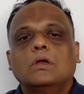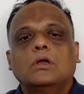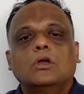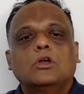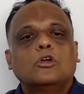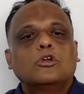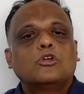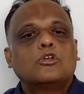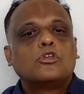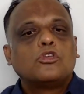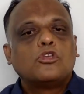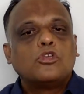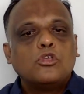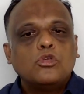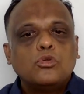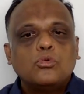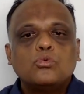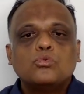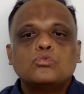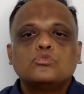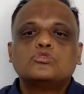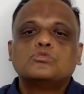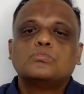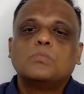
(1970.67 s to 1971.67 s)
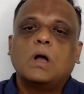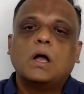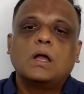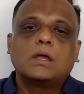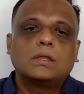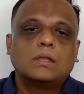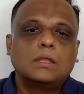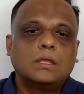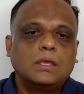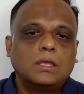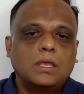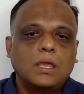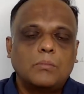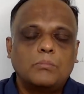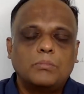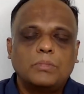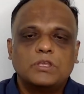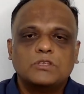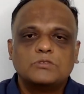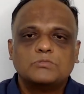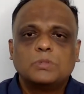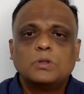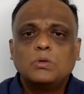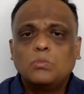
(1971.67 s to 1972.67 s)
huge marketing campaigns.
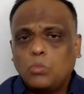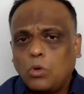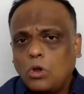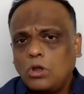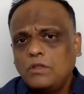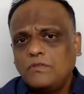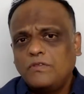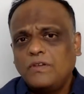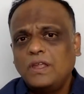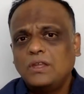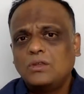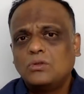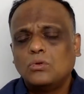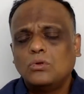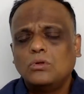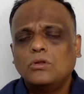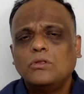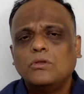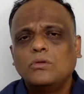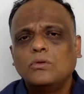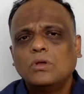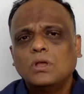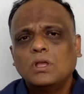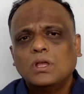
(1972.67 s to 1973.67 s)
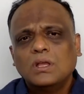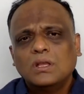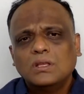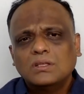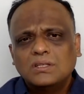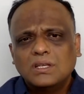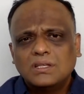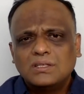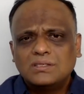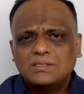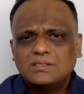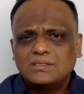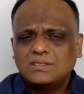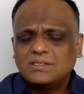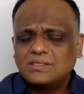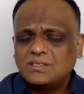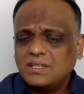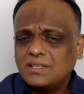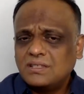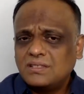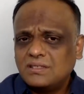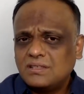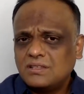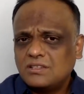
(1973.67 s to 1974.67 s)
But what if I told you that
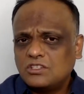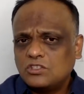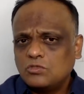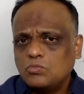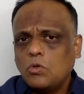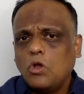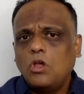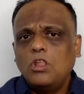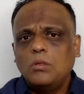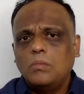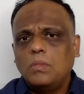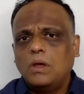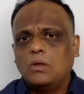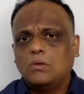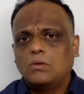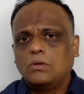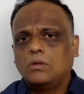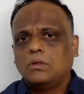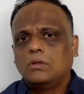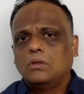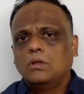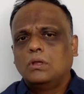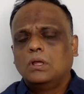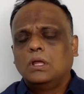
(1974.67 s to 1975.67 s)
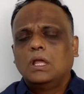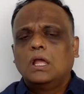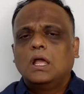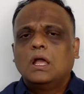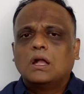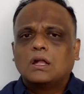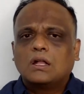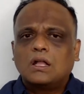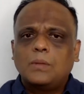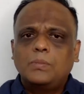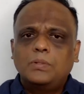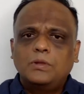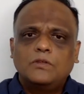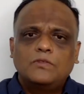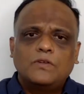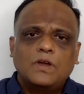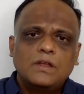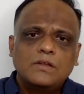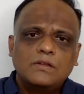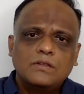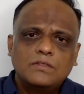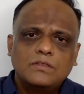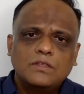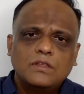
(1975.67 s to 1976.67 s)
just a small amount, a couple of
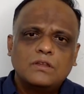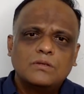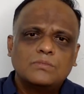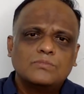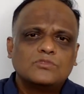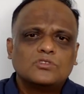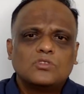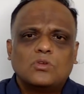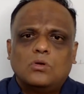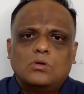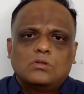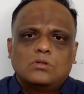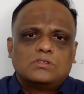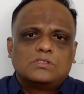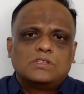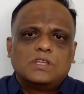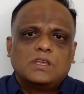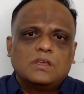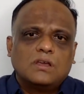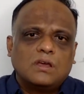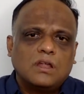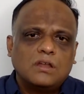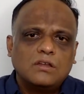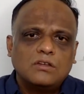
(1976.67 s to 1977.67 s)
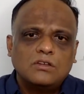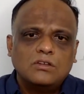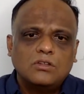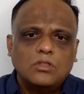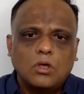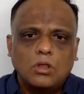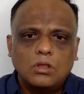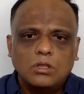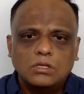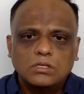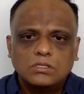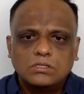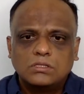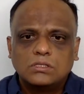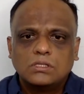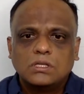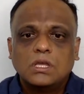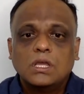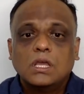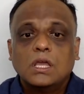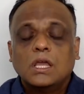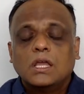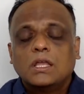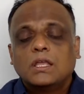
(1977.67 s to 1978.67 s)
hundred dirhams or say a hundred dollars
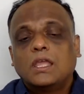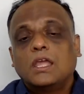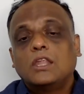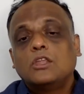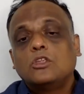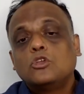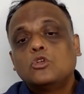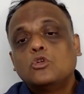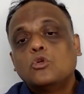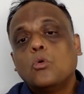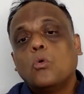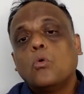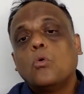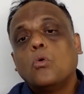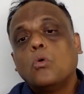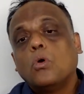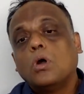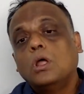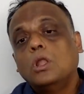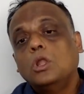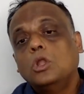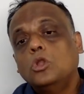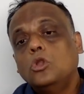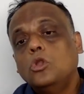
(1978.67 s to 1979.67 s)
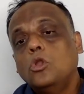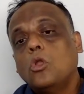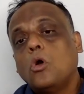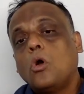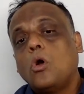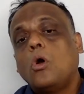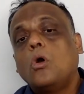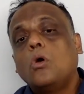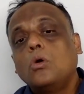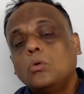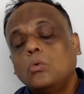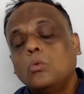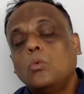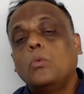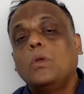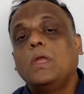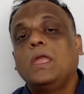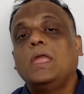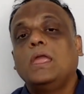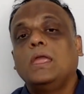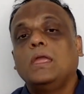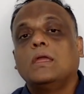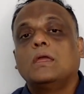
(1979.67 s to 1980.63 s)
can go a long way